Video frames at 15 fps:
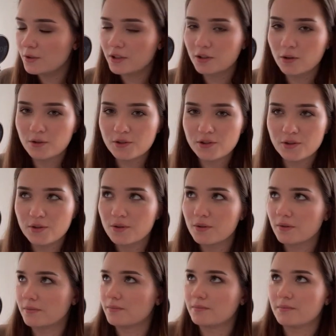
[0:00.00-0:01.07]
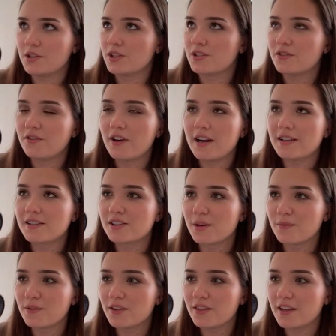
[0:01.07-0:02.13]
You can also just find
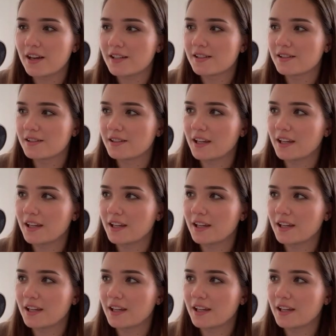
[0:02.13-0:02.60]
something that